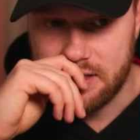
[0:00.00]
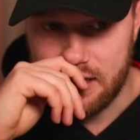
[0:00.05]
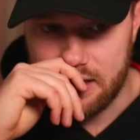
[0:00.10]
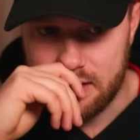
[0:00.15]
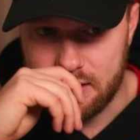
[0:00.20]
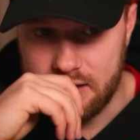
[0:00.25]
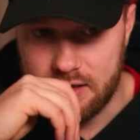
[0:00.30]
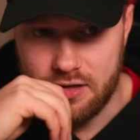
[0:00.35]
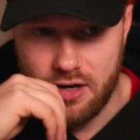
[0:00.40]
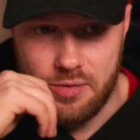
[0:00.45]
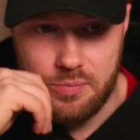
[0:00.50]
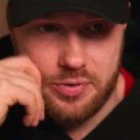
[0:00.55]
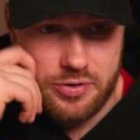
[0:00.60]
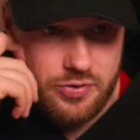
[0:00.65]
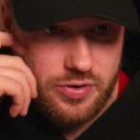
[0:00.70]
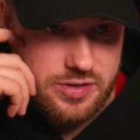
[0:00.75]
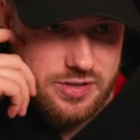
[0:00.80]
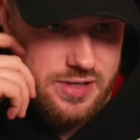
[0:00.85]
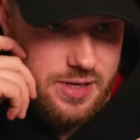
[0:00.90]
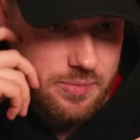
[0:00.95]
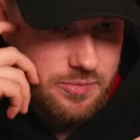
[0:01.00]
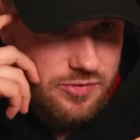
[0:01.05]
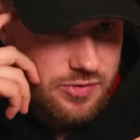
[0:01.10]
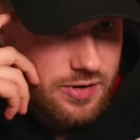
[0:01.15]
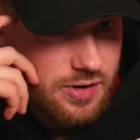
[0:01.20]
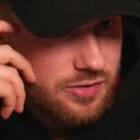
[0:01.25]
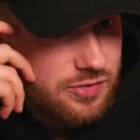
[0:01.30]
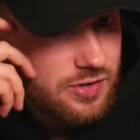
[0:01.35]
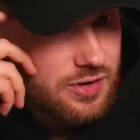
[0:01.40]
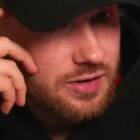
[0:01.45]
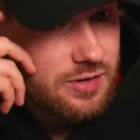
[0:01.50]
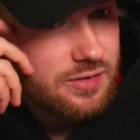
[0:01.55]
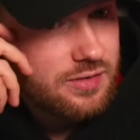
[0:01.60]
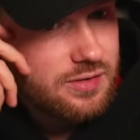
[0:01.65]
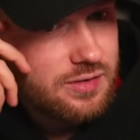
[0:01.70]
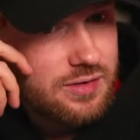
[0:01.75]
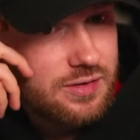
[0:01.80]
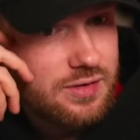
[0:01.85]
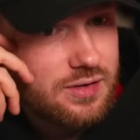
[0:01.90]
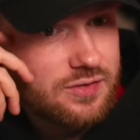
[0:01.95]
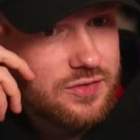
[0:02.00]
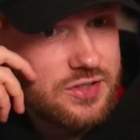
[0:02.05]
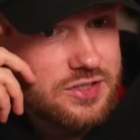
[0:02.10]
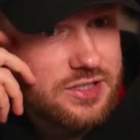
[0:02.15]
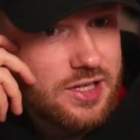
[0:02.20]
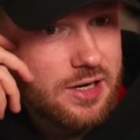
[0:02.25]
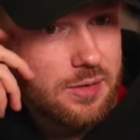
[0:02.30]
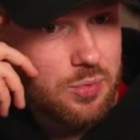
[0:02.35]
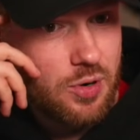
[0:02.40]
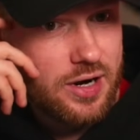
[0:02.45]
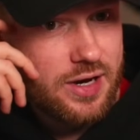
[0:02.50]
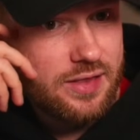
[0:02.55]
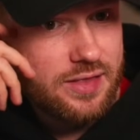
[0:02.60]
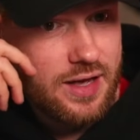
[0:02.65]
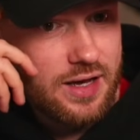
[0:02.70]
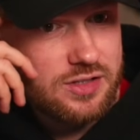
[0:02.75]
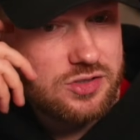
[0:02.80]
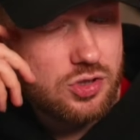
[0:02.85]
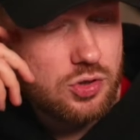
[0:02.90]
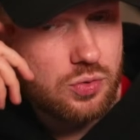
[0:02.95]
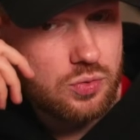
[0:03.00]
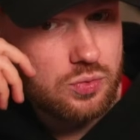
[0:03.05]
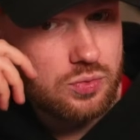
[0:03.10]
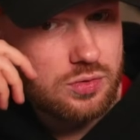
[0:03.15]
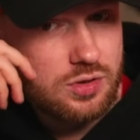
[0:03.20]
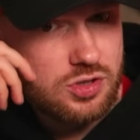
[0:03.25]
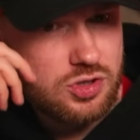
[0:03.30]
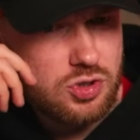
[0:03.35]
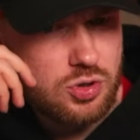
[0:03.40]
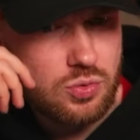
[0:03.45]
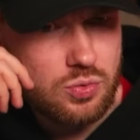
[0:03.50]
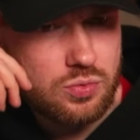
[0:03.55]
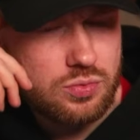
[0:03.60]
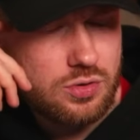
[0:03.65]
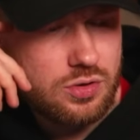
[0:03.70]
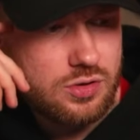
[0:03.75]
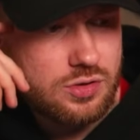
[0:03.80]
you can't begrudge them for celebrating that at all, not at